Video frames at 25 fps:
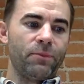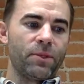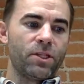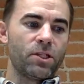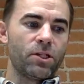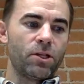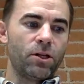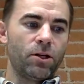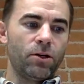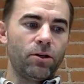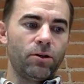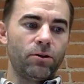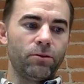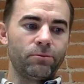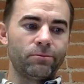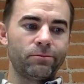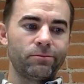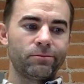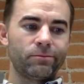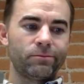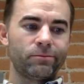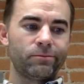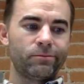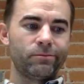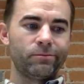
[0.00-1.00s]
So
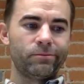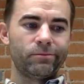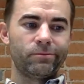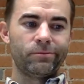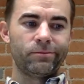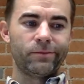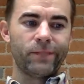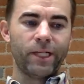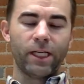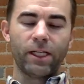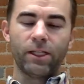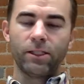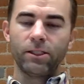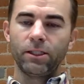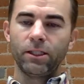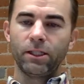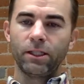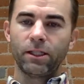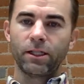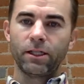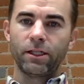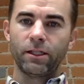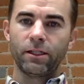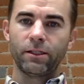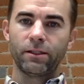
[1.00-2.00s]
take a
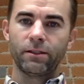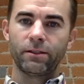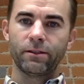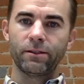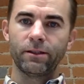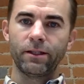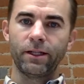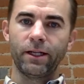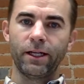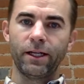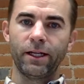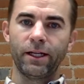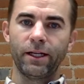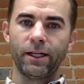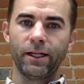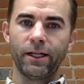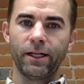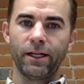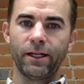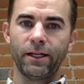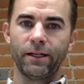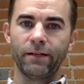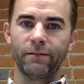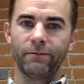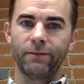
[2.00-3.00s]
look. And
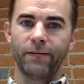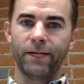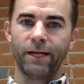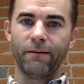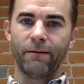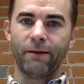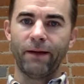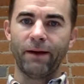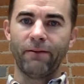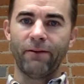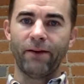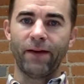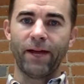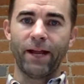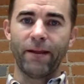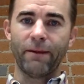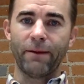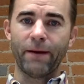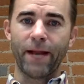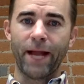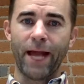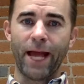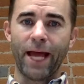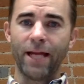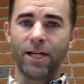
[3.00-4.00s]
I've
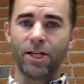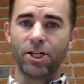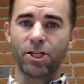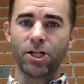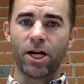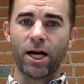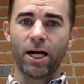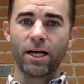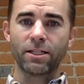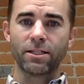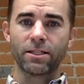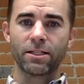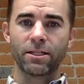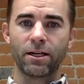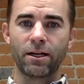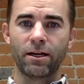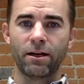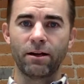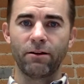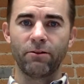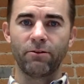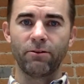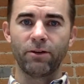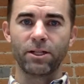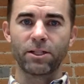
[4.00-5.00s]
had 8 shots
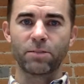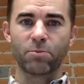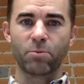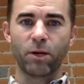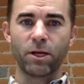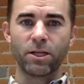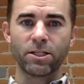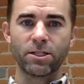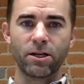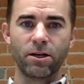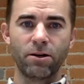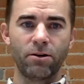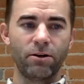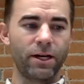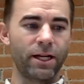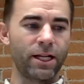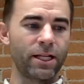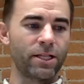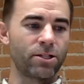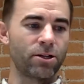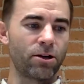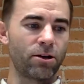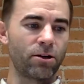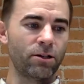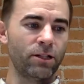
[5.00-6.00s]
of espresso, and
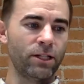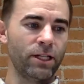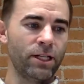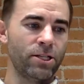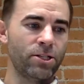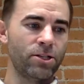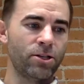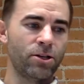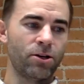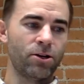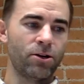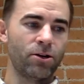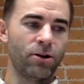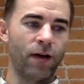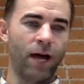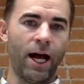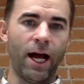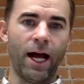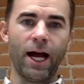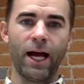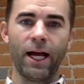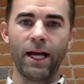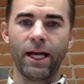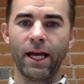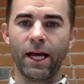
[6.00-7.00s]
it's early, so
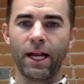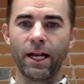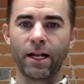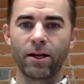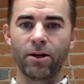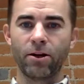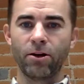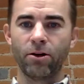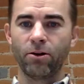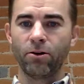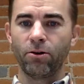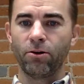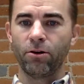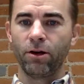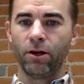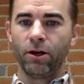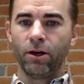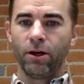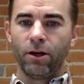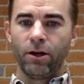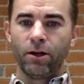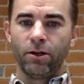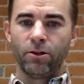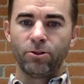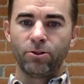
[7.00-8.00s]
I gotta go
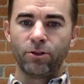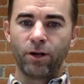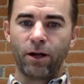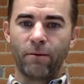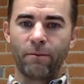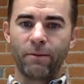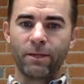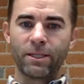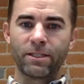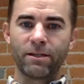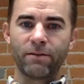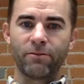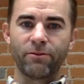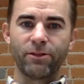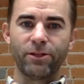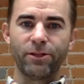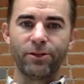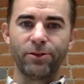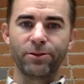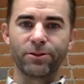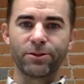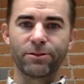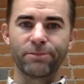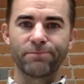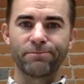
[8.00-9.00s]
drop myself a
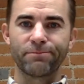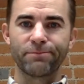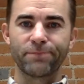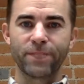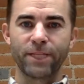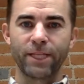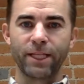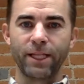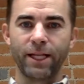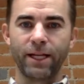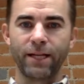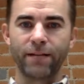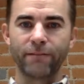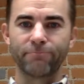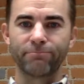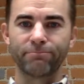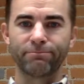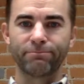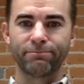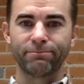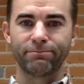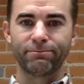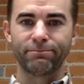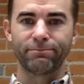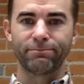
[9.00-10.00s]
deuce. See you later.